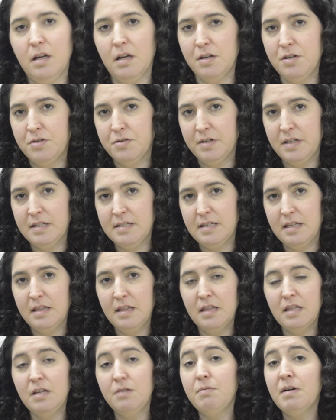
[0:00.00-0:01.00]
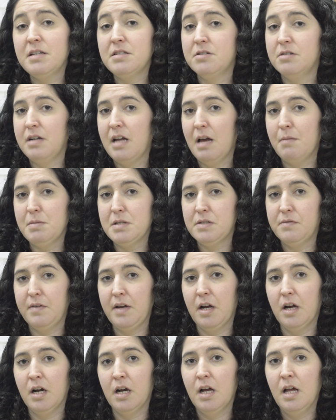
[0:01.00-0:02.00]
countries in the Western
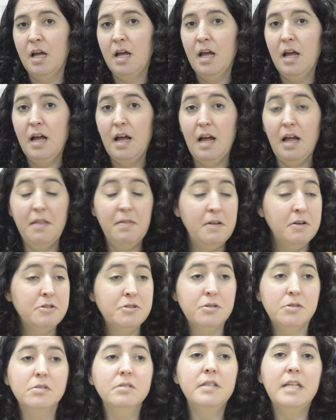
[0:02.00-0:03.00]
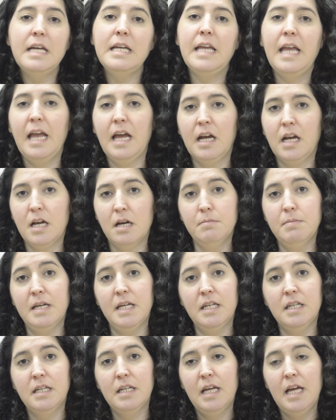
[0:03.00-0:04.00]
Hemisphere. And they're told they can't come
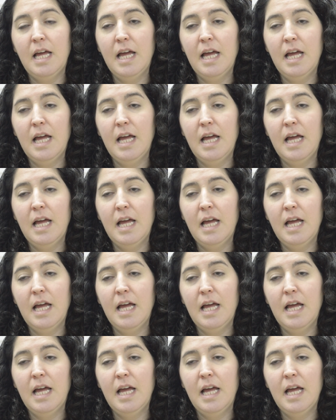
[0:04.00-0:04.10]
in.